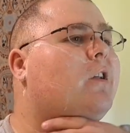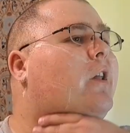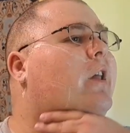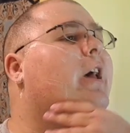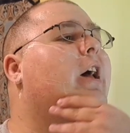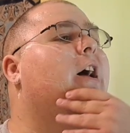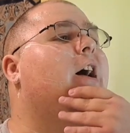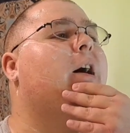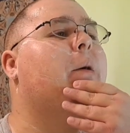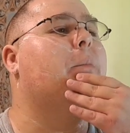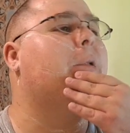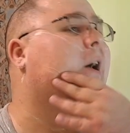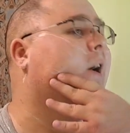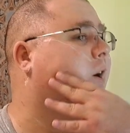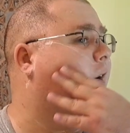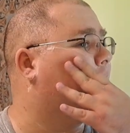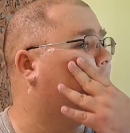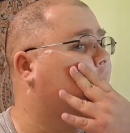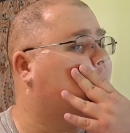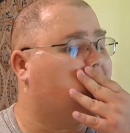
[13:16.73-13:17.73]
Yeah, I'm
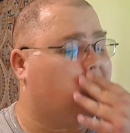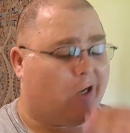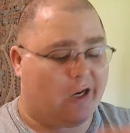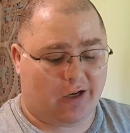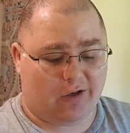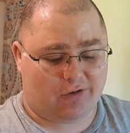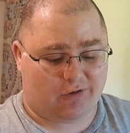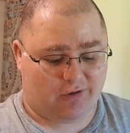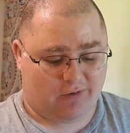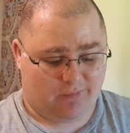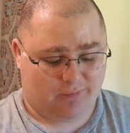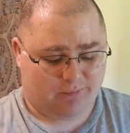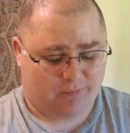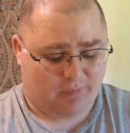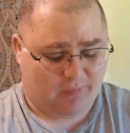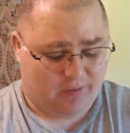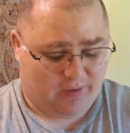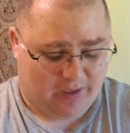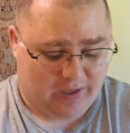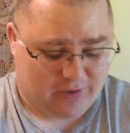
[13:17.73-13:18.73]
not going to chase.
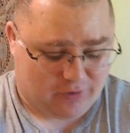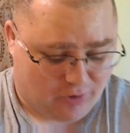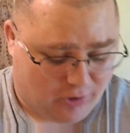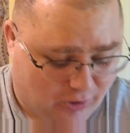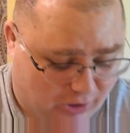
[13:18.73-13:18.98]
It's